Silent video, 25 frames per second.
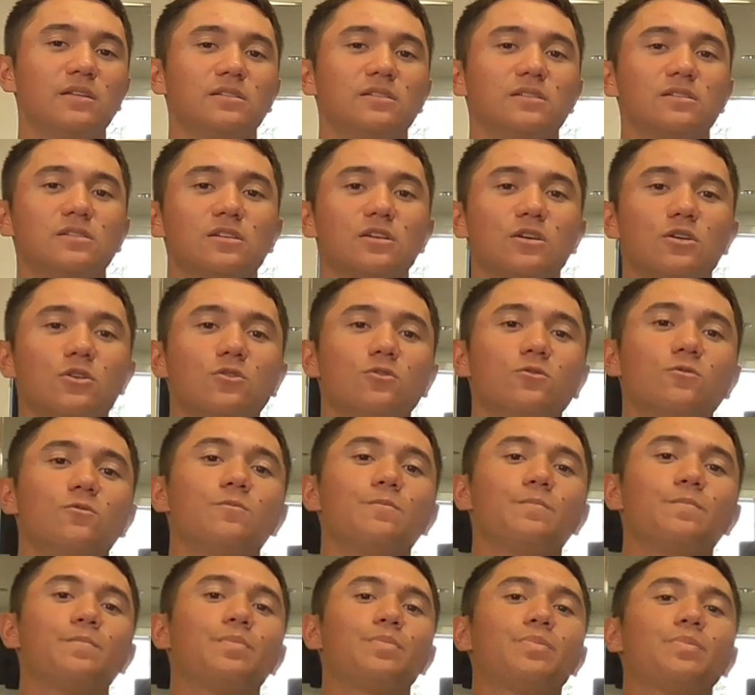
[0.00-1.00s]

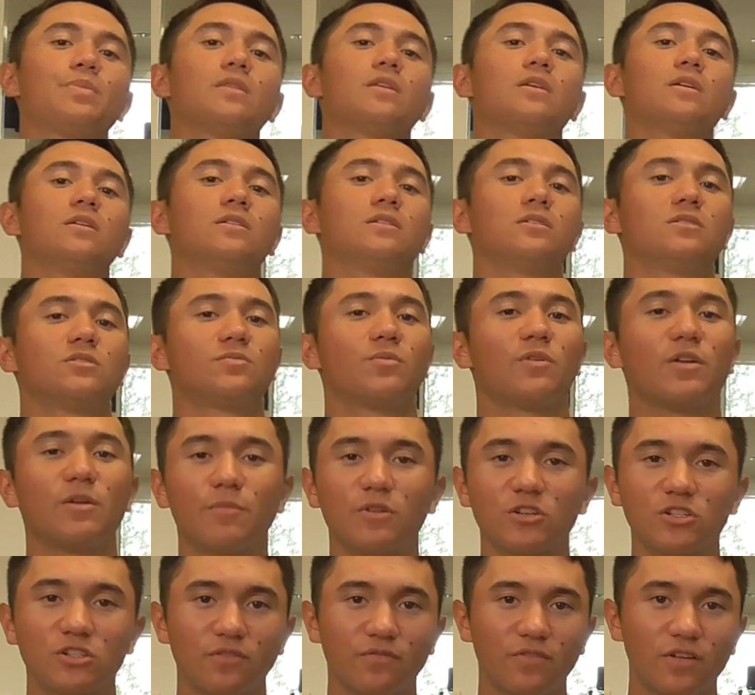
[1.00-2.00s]
So that's pretty
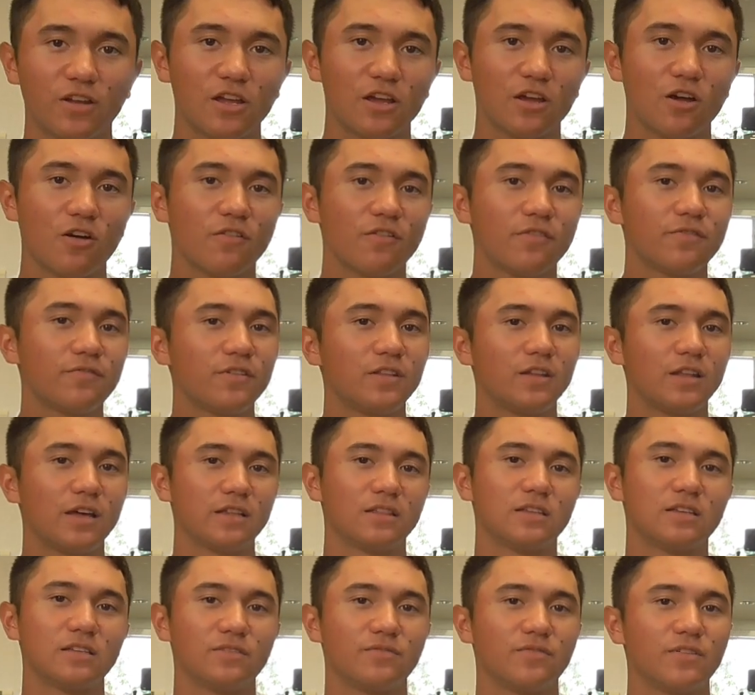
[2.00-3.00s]
much the video. If you
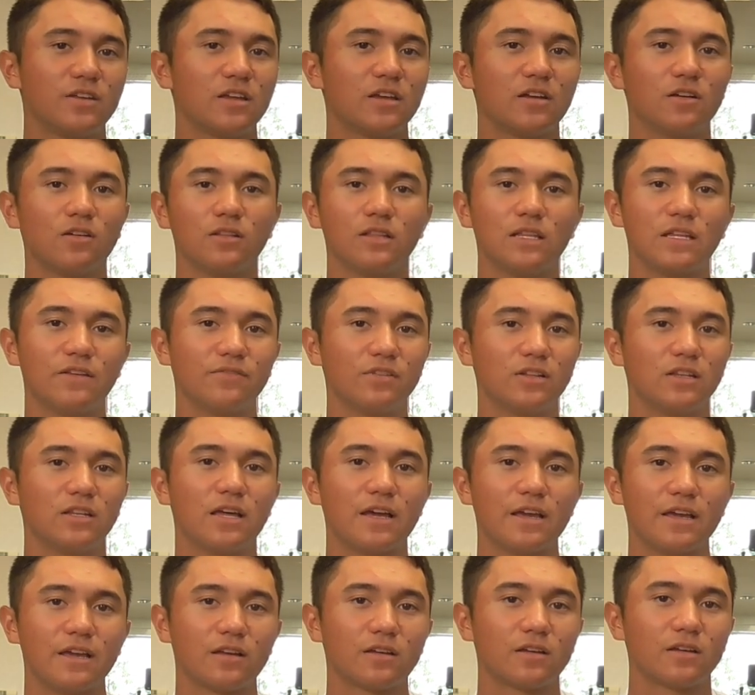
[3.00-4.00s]
like this video, leave a
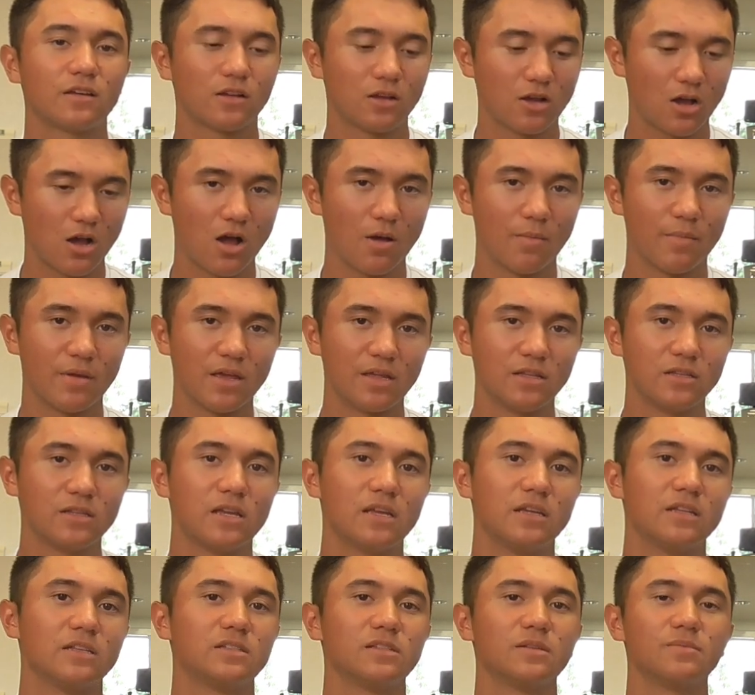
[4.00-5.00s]
like, comment,
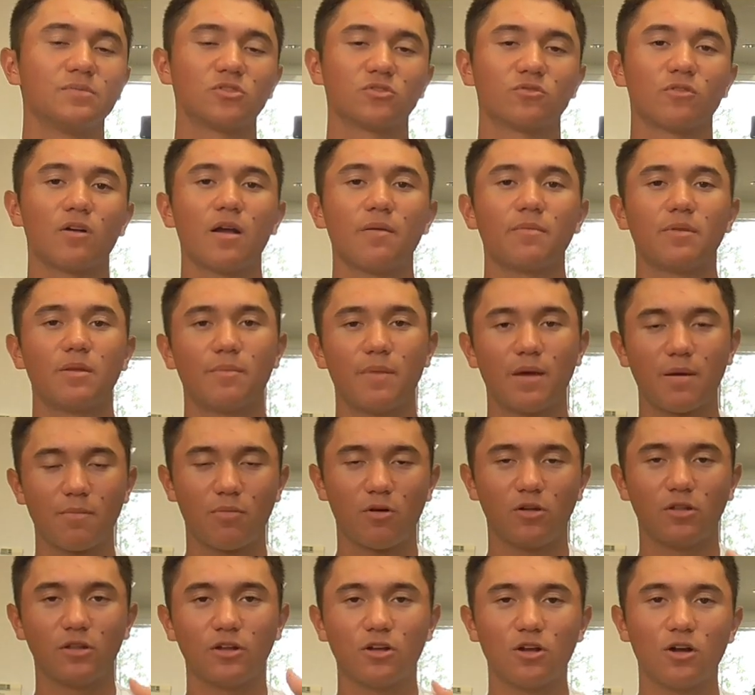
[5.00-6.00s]
and subscribe to
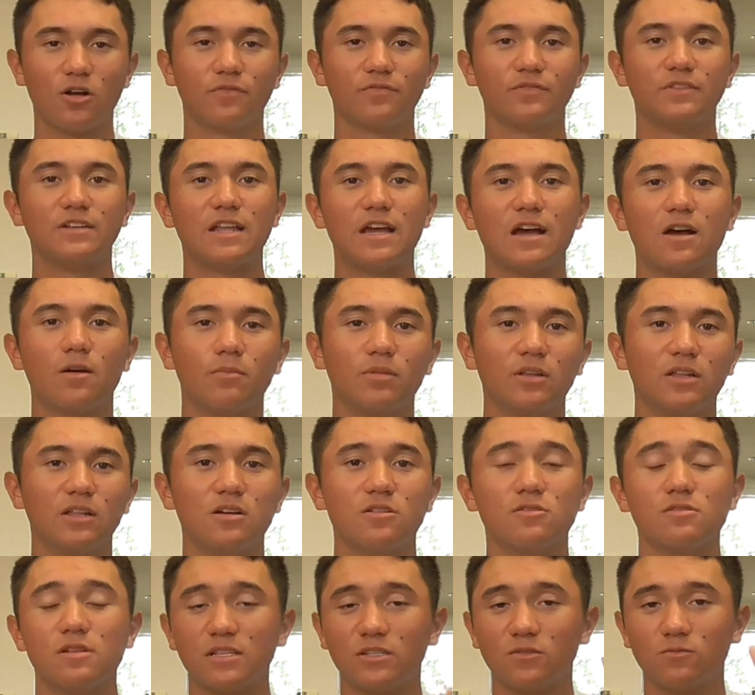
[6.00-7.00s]
Matt Polygolf down
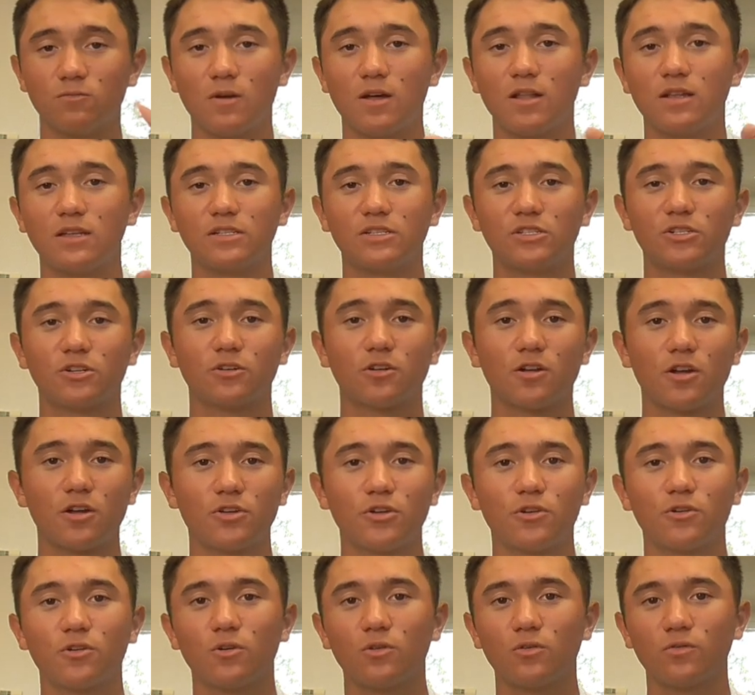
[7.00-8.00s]
below, as well as turn
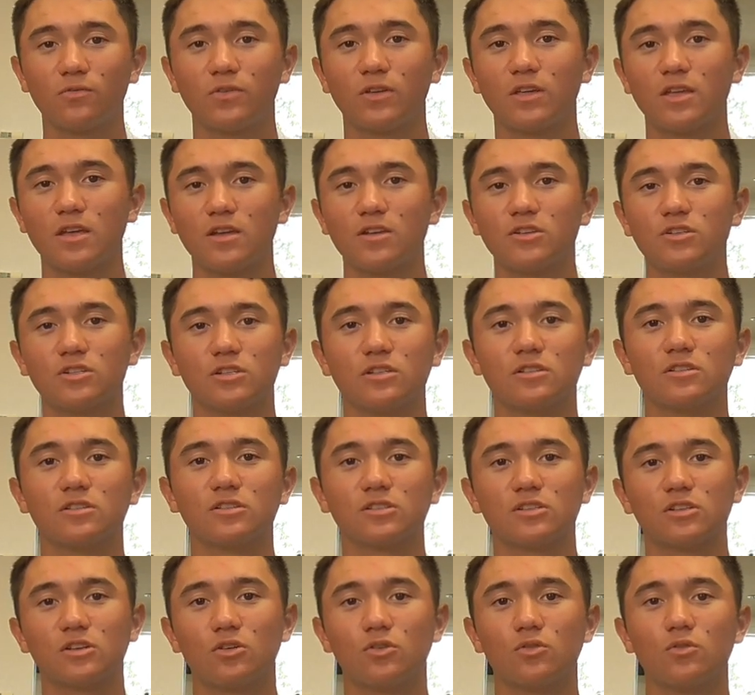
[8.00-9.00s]
on your notifications
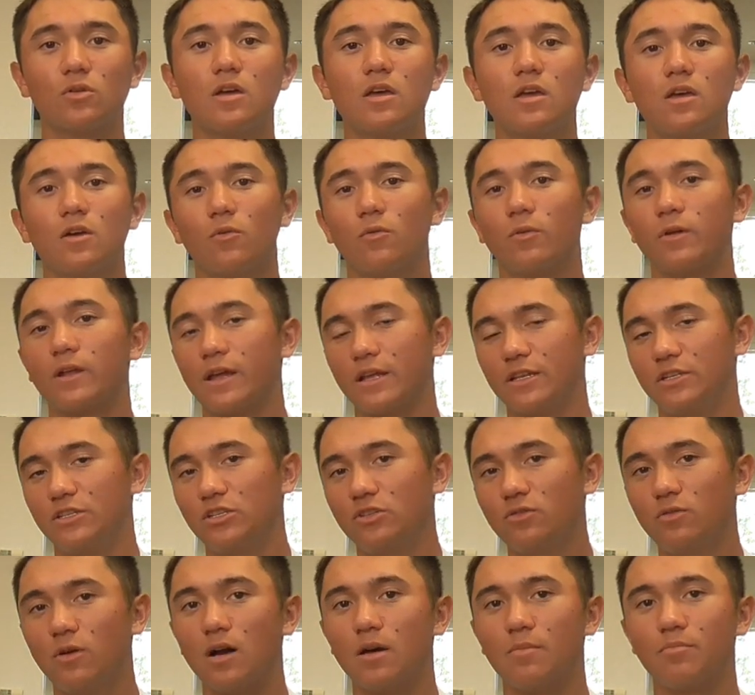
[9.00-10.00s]
so when I
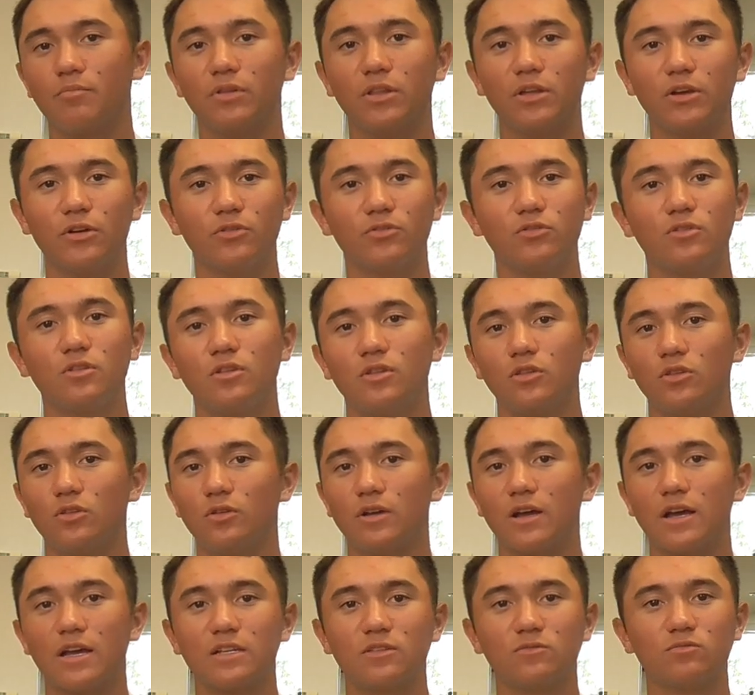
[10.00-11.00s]
do upload, you
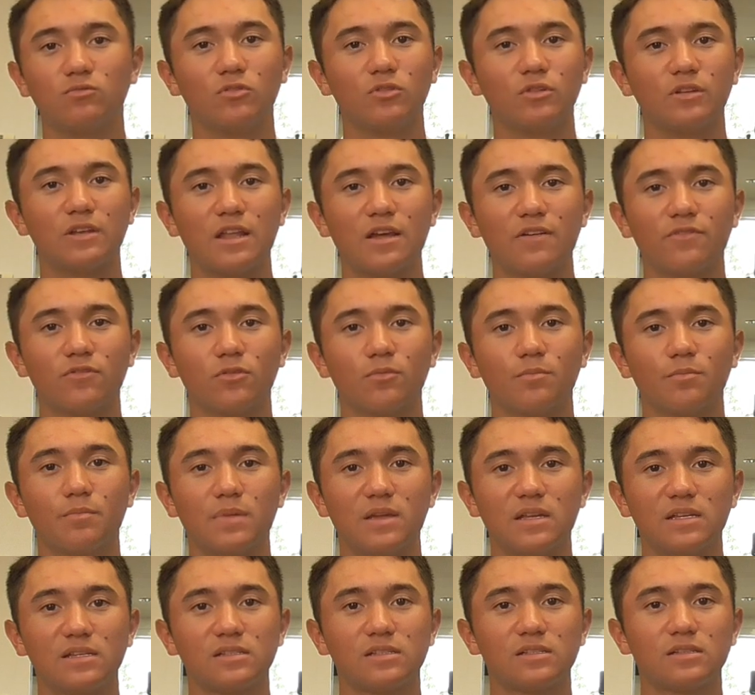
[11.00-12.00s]
guys will never
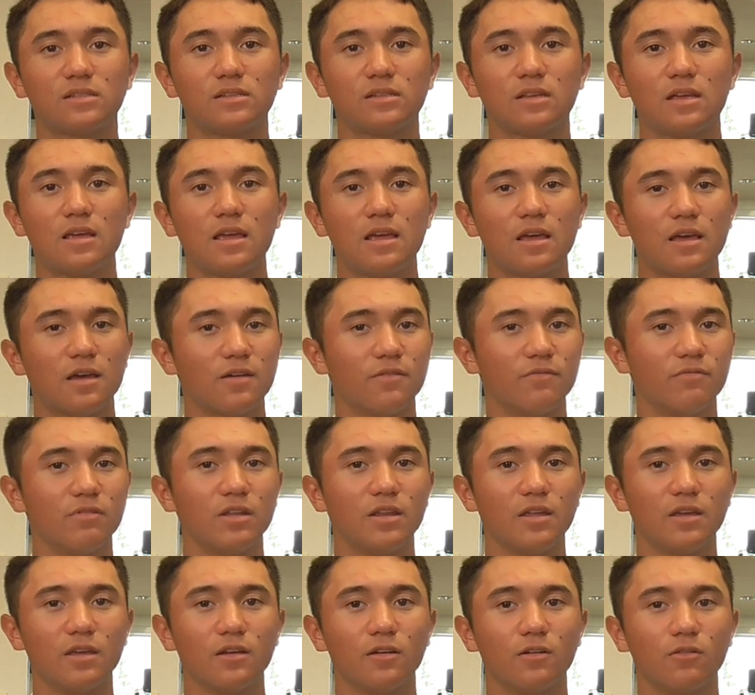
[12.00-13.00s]
miss a
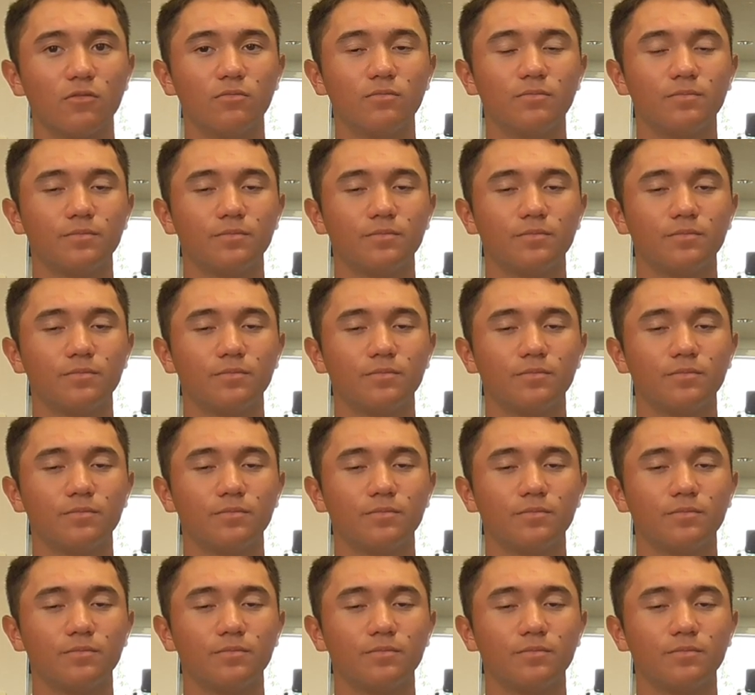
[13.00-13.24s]
video.